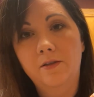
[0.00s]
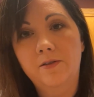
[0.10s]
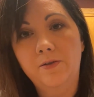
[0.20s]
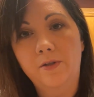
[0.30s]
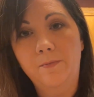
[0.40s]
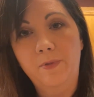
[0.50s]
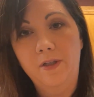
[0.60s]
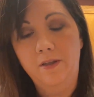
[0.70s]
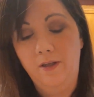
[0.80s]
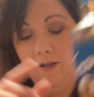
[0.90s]
syrup
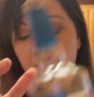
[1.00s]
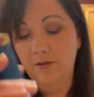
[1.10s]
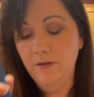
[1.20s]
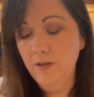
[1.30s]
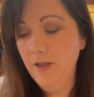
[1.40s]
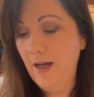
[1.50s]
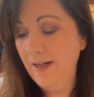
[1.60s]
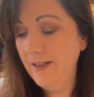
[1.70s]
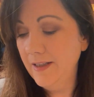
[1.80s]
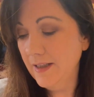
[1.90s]
in there. I
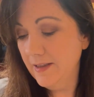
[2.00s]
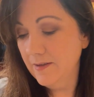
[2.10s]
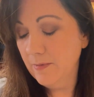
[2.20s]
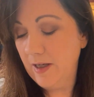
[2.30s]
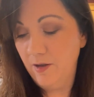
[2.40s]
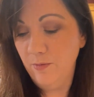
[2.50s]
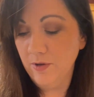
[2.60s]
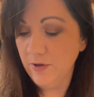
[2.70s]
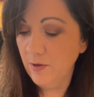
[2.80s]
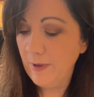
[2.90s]
need to get some caramel
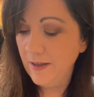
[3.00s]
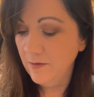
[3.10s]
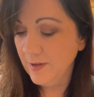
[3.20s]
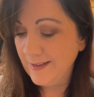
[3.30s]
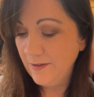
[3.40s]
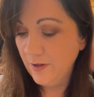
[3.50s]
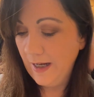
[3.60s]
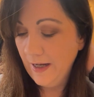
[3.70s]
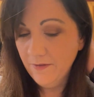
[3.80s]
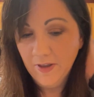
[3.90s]
syrup. I didn't realize I don't
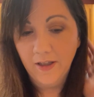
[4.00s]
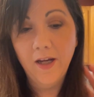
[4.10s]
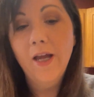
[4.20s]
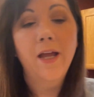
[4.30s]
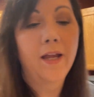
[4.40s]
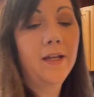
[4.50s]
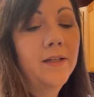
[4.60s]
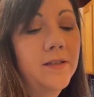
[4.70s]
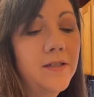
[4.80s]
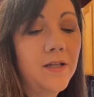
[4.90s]
have any.
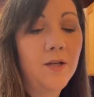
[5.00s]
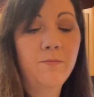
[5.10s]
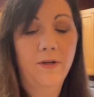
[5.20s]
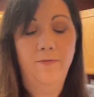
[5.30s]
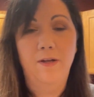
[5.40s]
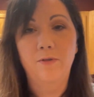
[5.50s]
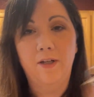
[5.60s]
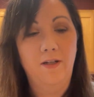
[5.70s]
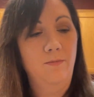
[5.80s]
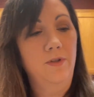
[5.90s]
And my favorite
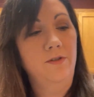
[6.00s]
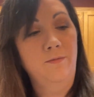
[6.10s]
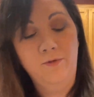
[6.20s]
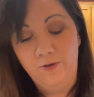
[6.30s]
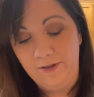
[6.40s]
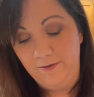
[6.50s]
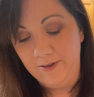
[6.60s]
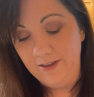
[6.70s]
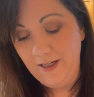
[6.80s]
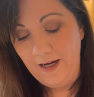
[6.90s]
caramel syrup, which was I was
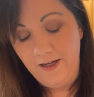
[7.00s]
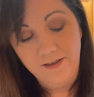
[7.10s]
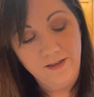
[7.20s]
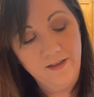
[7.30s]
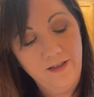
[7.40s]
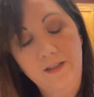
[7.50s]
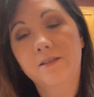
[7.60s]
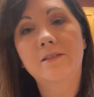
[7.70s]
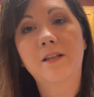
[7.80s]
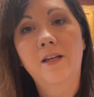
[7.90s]
gonna add to
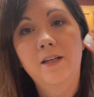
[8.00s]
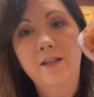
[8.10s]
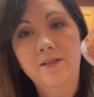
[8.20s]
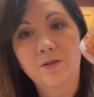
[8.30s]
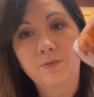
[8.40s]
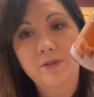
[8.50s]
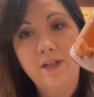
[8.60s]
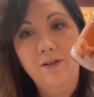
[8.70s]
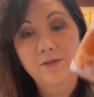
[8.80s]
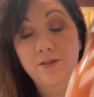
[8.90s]
this, is almost
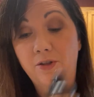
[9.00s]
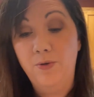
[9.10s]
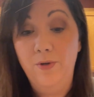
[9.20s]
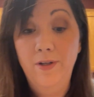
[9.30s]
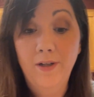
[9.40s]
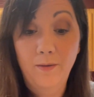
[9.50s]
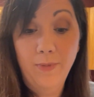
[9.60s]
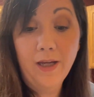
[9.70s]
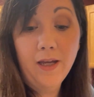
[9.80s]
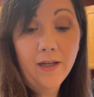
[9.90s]
out. So I'm
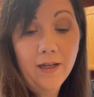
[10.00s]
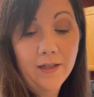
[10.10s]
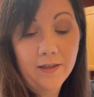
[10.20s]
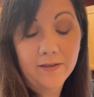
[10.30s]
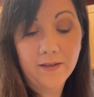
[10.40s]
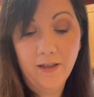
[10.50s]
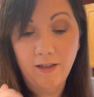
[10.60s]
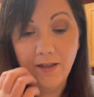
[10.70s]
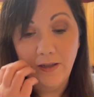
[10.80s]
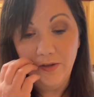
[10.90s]
making a
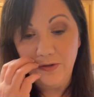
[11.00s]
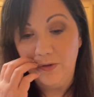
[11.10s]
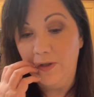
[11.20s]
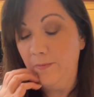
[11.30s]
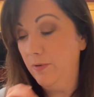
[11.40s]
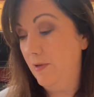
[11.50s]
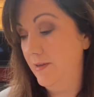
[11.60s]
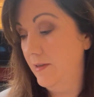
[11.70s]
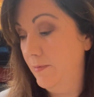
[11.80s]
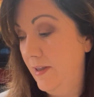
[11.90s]
skinny syrup
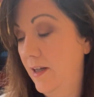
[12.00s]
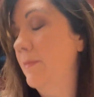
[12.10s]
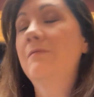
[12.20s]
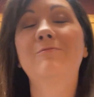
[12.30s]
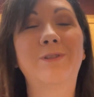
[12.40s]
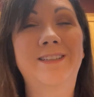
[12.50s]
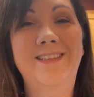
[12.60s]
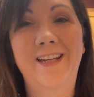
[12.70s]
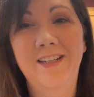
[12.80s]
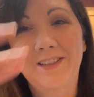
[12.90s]
recipe, I mean
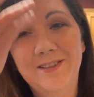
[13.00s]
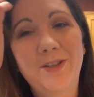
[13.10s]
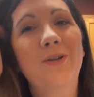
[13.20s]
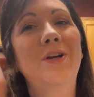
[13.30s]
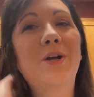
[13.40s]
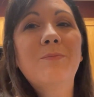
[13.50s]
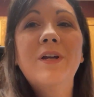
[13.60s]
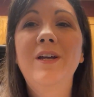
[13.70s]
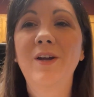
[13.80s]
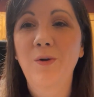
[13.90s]
skinny syrup
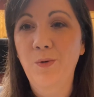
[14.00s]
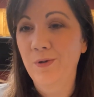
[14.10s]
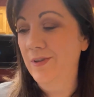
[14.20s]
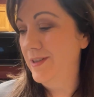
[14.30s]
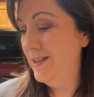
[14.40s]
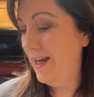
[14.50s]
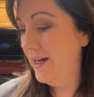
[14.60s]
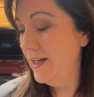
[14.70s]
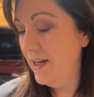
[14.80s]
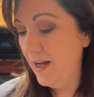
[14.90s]
order
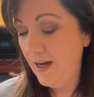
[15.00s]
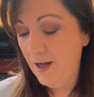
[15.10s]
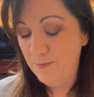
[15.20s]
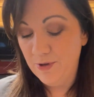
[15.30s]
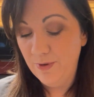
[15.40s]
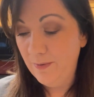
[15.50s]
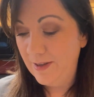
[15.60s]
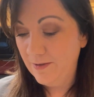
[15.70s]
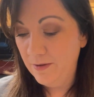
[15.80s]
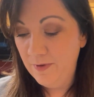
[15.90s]
today. Um, so anyway,
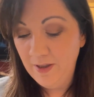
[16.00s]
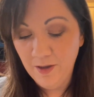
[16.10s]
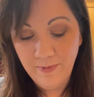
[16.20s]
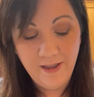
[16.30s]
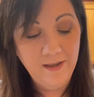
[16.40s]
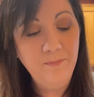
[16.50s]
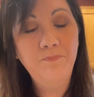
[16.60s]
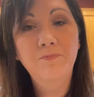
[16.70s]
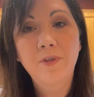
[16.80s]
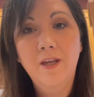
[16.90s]
so the vanilla bean,
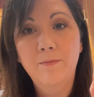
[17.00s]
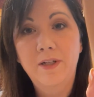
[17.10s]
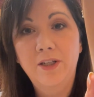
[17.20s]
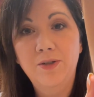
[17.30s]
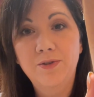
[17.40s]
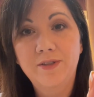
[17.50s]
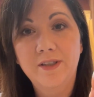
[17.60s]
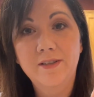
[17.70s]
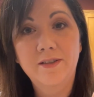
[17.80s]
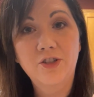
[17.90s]
I'm gonna use
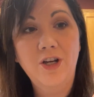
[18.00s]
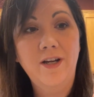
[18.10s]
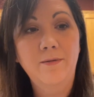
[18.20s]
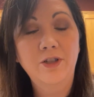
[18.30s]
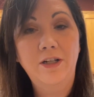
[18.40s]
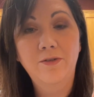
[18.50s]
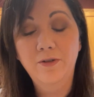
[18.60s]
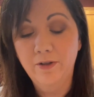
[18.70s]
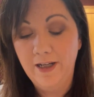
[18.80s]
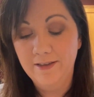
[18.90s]
this chai, which I know it
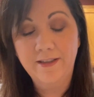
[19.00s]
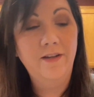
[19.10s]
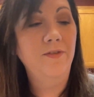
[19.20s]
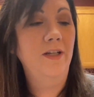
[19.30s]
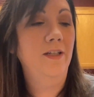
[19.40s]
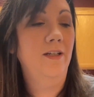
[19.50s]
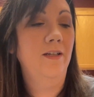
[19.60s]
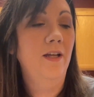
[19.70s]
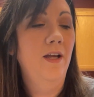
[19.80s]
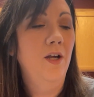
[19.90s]
already has caffeine in
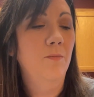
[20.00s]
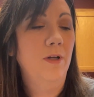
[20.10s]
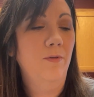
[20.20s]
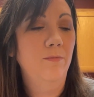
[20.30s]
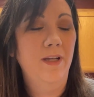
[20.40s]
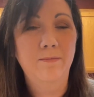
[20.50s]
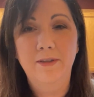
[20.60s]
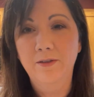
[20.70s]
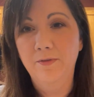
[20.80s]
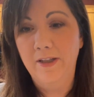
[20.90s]
it, but I wanna make
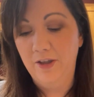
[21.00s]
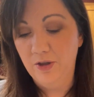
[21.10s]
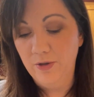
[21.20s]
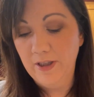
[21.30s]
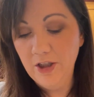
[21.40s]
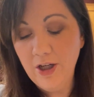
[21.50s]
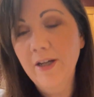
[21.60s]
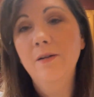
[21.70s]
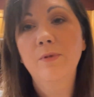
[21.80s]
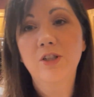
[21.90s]
myself like a dirty
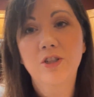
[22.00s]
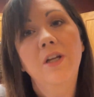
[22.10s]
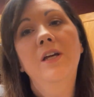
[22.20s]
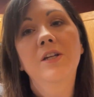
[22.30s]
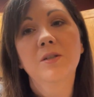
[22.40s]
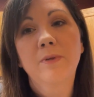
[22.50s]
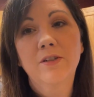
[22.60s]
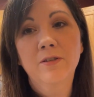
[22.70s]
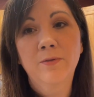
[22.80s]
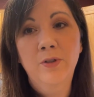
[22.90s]
chai, which to make
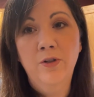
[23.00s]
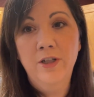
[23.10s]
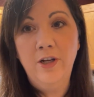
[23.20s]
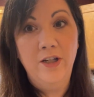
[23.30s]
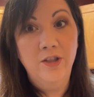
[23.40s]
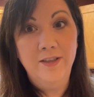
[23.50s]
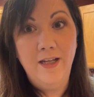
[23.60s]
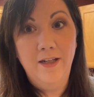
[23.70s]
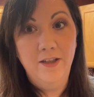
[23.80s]
yourself a dirty chai, you just add